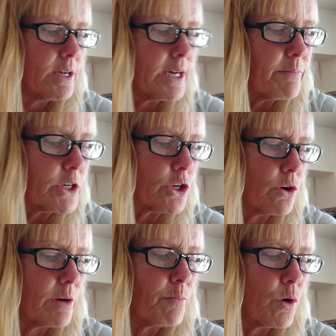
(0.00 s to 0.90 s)

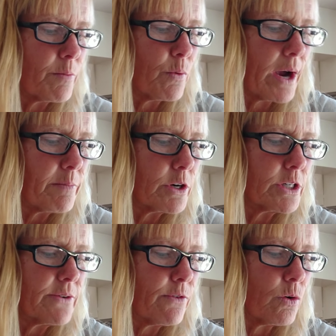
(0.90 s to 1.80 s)
Temperature, important
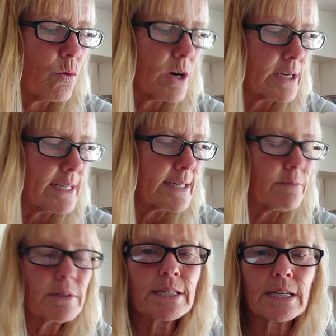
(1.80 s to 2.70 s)
parameters for
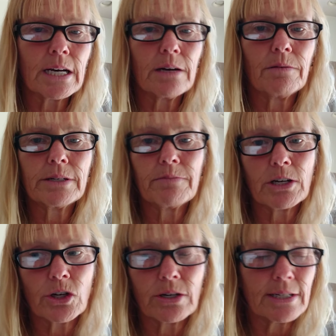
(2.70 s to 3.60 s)
organisms. It's
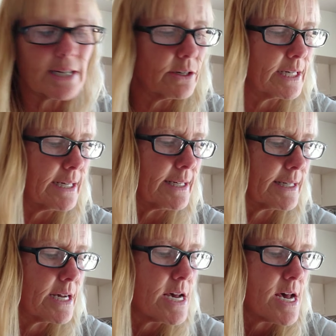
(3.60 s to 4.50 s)
measured in
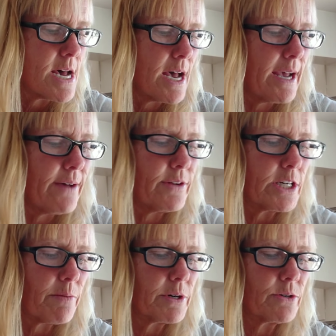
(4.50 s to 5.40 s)
Celsius. If the
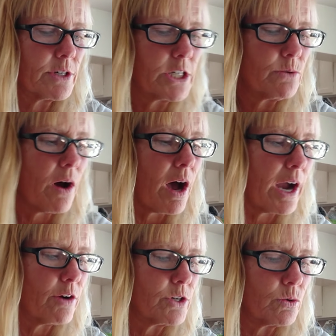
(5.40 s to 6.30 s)
temperature is too
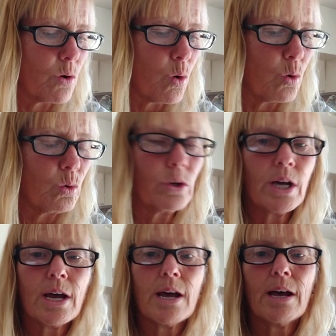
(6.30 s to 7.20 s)
high or too
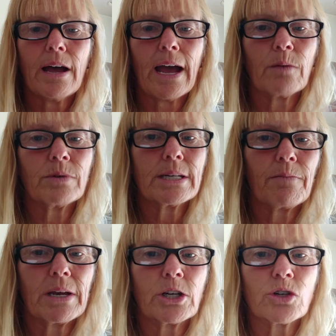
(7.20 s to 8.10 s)
cold, animals
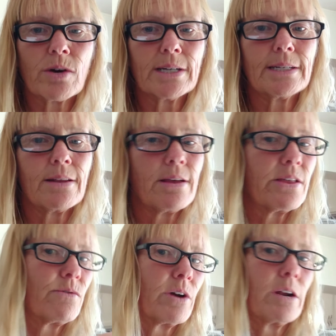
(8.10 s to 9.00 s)
can be stressed and
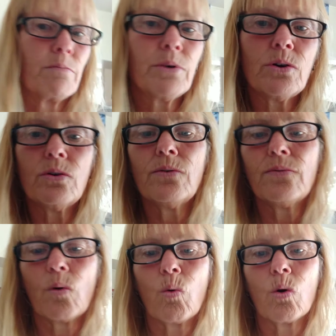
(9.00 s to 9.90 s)
either going to
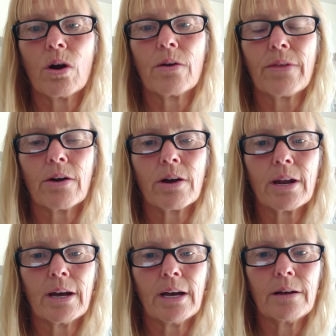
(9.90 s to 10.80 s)
move or they're
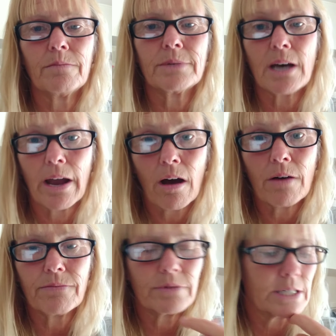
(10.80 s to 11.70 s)
going to die
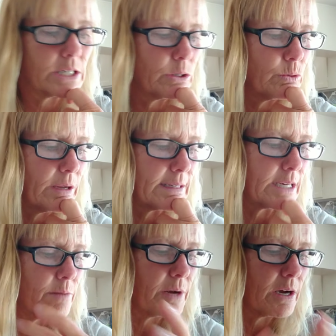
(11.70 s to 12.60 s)
off. So
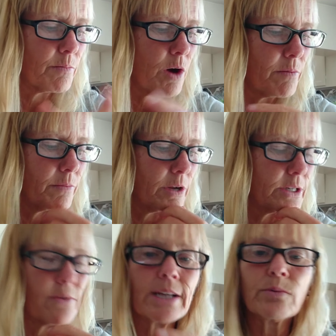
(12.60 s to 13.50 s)
that's going to be a problem
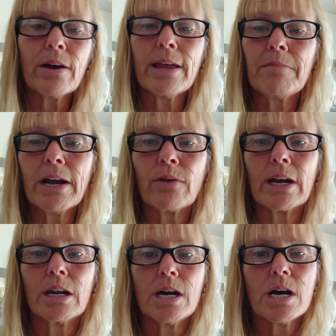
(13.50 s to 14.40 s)
also. That's why they
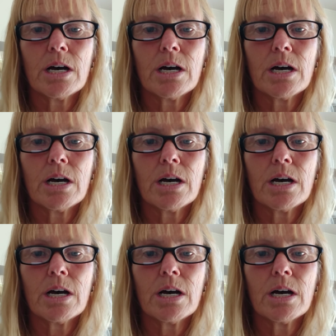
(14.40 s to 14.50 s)
migrate.